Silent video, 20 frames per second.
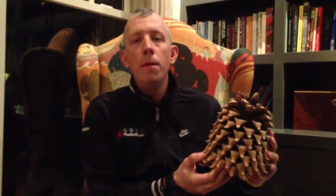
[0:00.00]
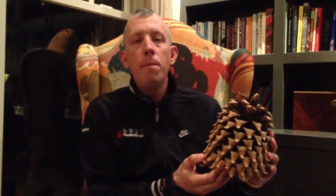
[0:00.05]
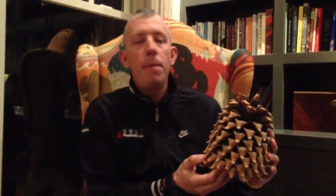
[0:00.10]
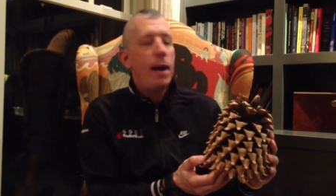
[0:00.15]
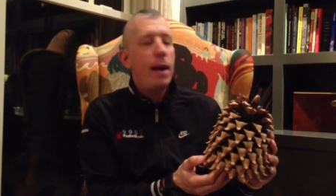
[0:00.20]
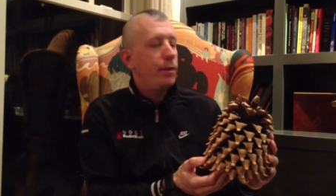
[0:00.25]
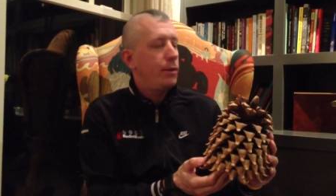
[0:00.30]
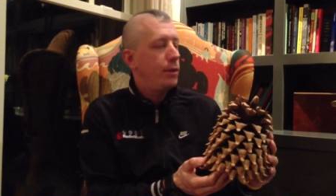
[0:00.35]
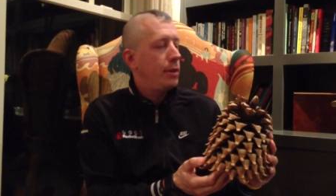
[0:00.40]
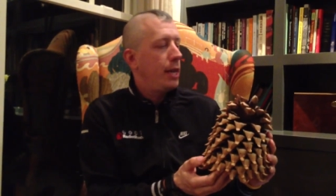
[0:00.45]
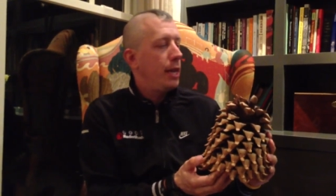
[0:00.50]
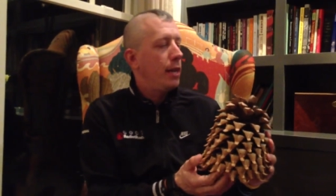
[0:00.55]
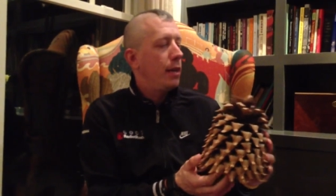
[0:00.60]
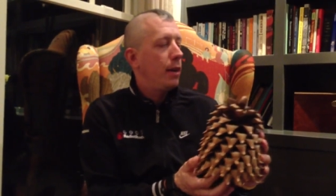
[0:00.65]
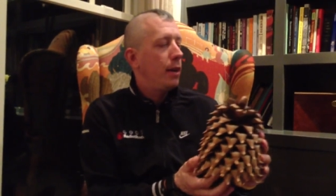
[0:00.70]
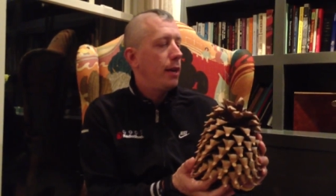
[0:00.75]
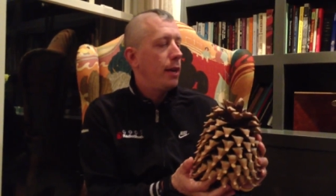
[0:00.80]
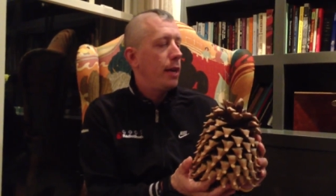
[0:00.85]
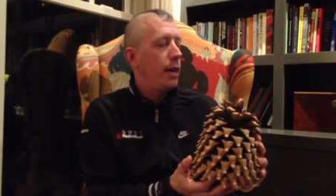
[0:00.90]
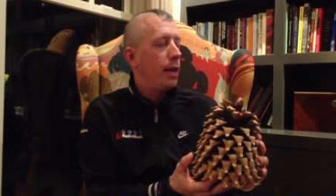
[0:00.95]
Pasadena,
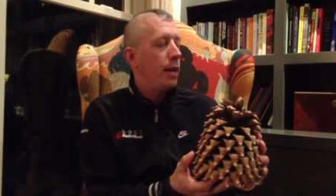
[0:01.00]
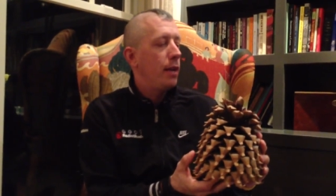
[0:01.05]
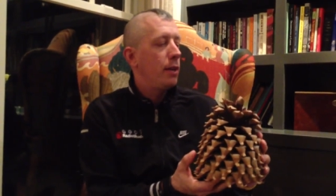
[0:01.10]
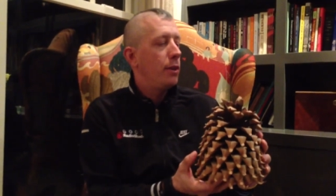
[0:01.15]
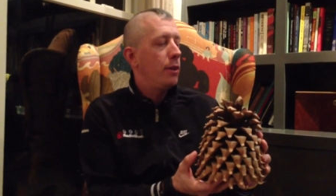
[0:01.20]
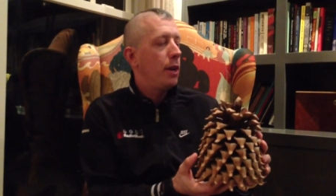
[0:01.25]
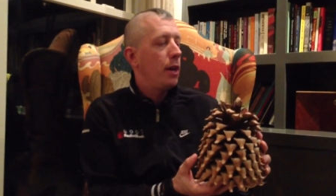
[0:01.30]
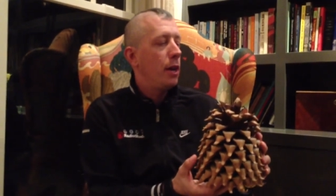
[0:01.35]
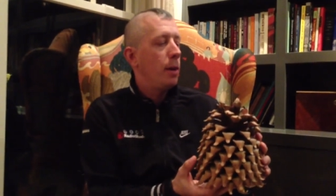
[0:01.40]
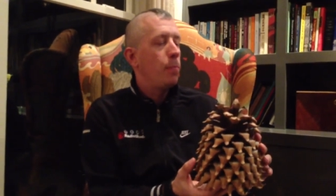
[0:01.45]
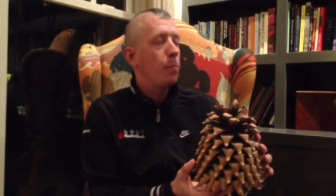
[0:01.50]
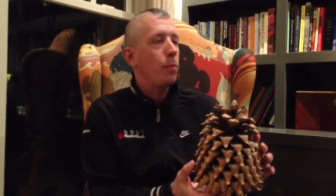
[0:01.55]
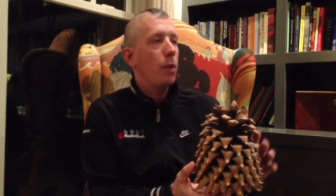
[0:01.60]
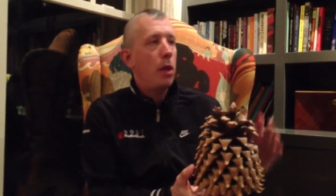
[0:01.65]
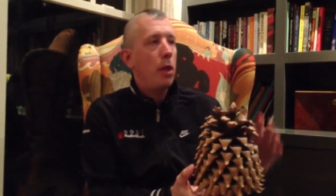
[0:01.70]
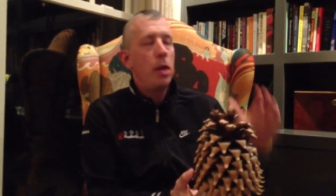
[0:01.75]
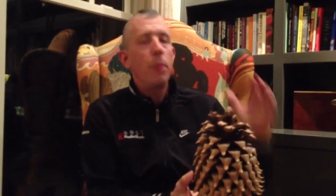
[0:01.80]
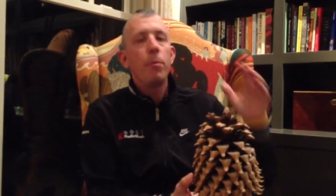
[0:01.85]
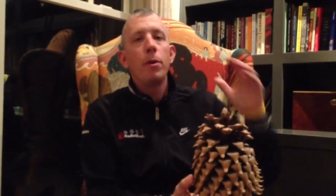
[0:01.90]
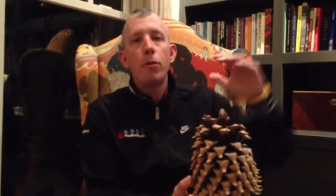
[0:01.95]
and
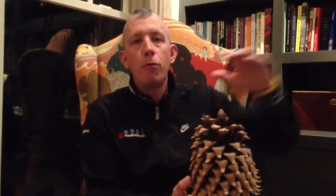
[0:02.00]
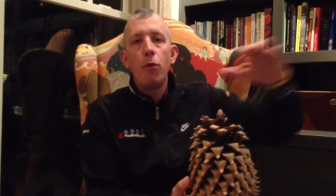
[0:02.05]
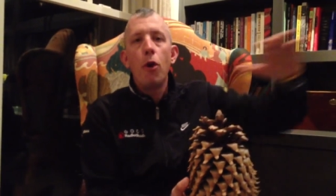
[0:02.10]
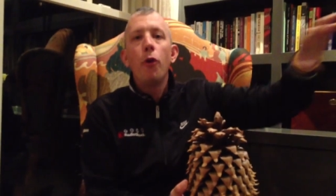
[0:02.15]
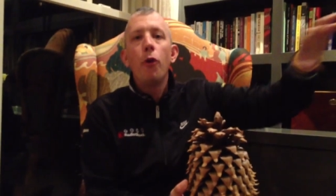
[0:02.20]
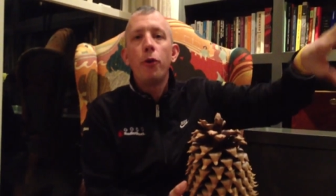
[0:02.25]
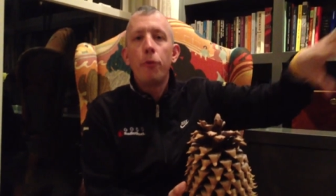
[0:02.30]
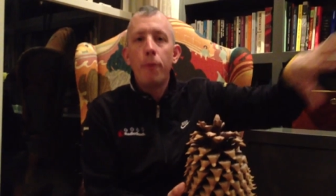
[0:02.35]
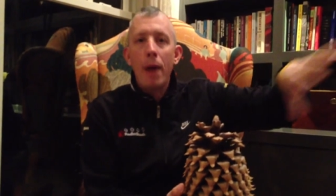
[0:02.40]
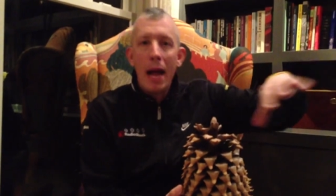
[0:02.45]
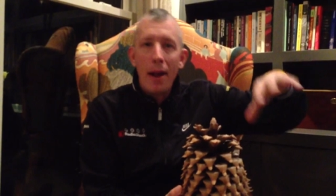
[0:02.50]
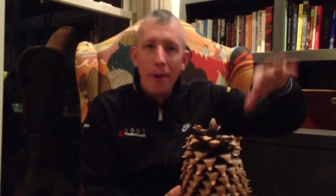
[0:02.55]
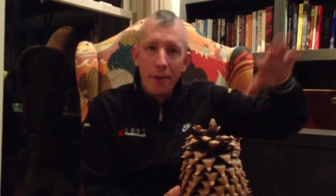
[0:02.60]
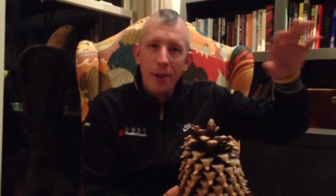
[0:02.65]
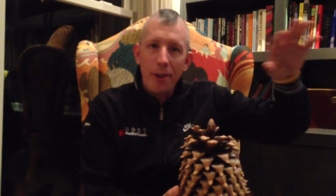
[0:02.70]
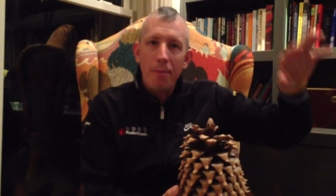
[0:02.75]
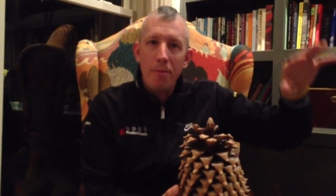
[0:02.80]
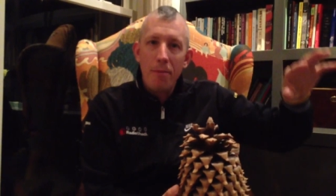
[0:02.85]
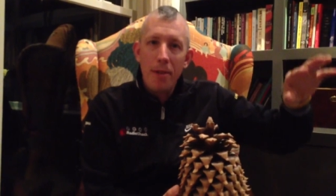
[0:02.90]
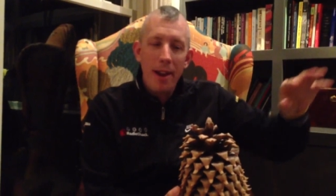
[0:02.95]
then we rode around
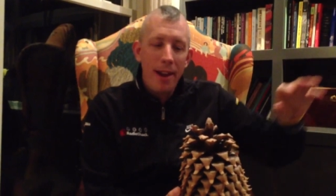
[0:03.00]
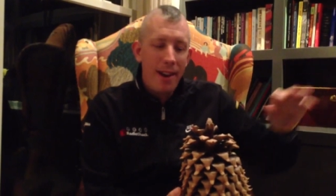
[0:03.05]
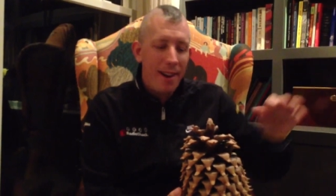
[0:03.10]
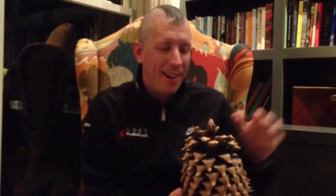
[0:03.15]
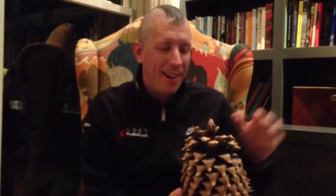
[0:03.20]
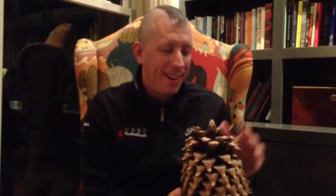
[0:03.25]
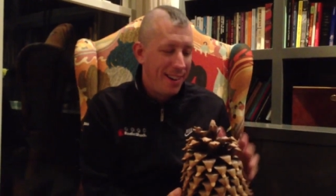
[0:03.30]
up there.